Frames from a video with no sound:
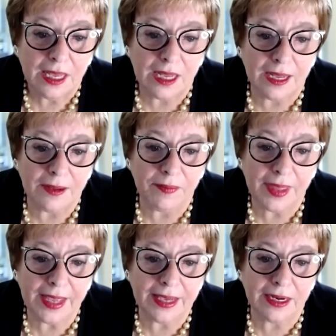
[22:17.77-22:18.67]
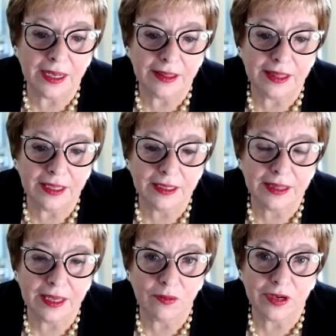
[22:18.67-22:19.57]
And I think
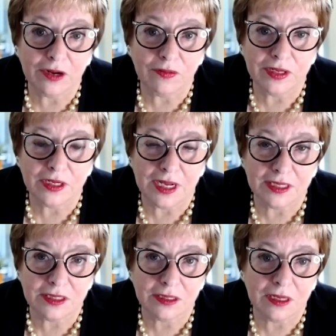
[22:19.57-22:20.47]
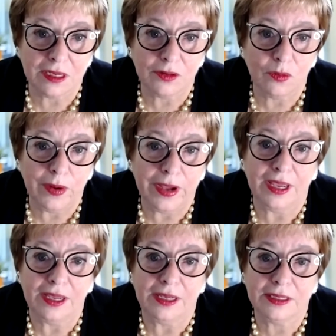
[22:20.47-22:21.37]
that what I realized along the
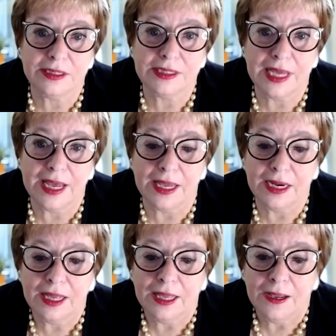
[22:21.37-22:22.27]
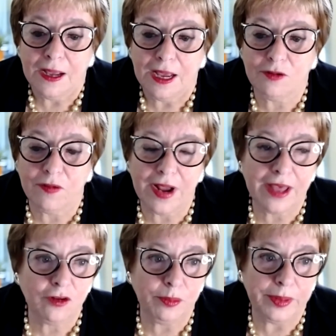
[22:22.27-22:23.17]
way is that I'd
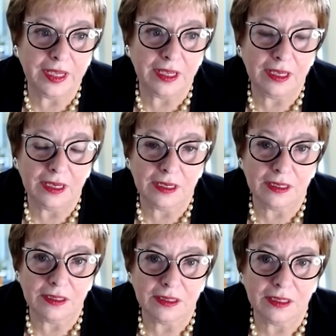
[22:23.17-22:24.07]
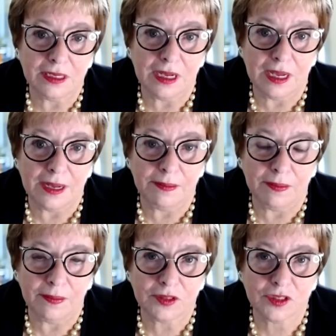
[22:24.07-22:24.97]
rather be
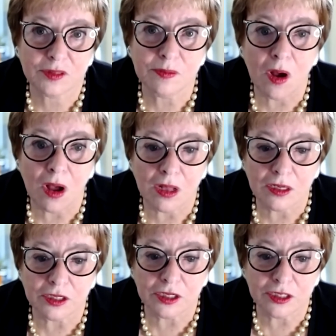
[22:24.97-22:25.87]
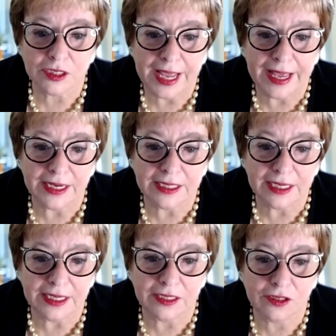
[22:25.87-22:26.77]
smaller and
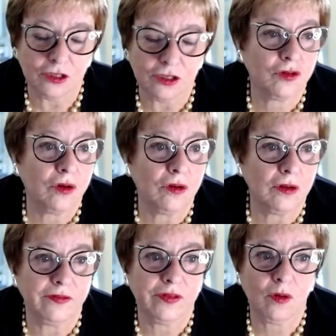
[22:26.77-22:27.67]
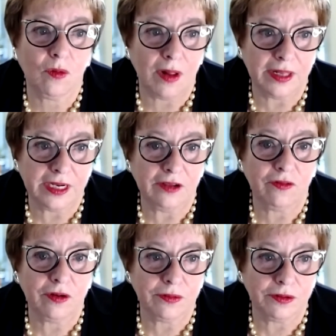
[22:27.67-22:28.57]
in control of the quality of
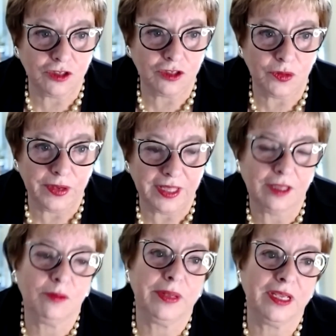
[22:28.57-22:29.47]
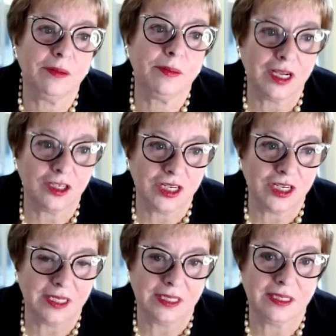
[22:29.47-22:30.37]
what we were doing than be
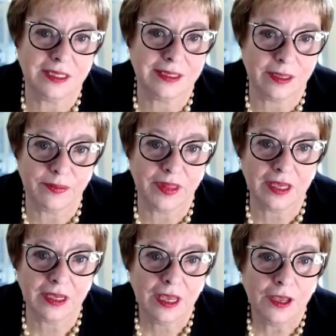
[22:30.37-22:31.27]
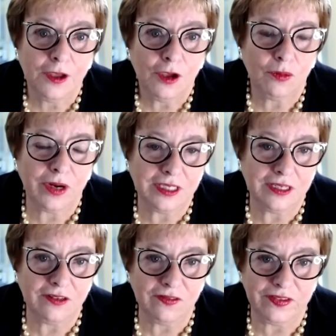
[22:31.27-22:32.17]
homogenized into something where I
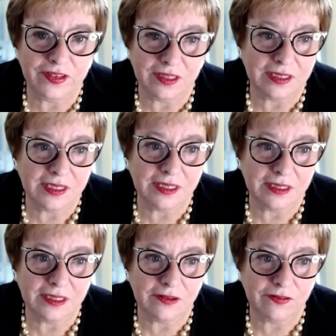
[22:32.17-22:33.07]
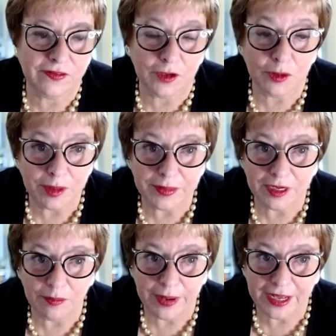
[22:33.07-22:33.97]
didn't feel the sense of commitment
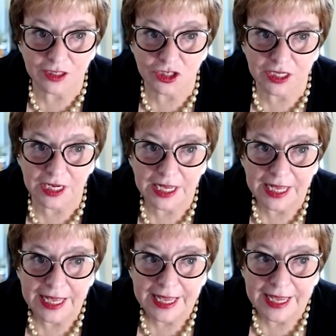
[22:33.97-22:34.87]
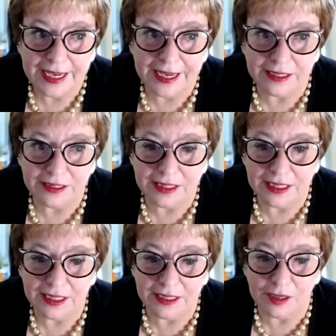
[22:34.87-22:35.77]
and passion and
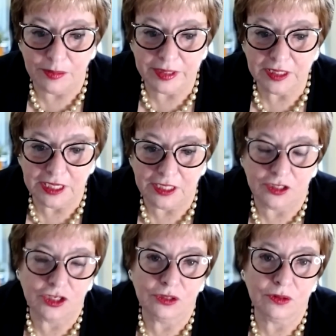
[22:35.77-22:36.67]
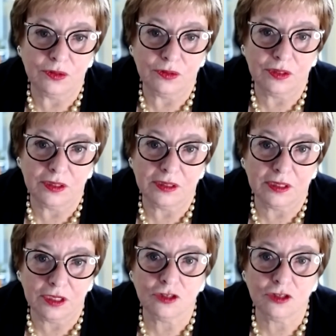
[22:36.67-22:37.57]
the ability to
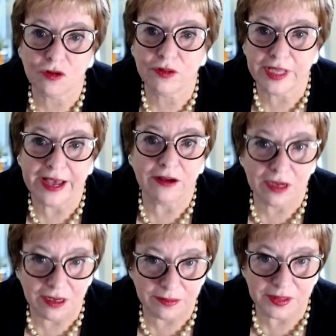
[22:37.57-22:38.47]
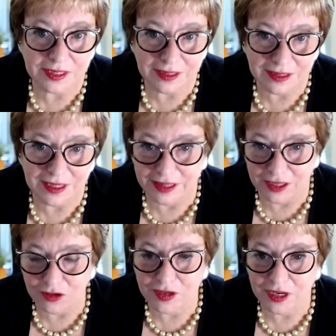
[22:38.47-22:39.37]
control the outcomes. Not
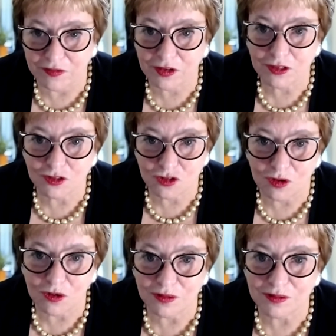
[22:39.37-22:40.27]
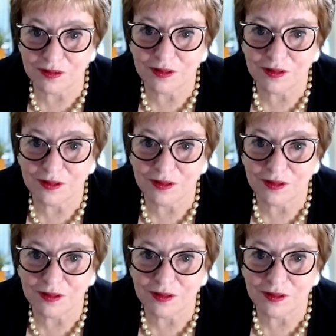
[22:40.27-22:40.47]
that you can ever control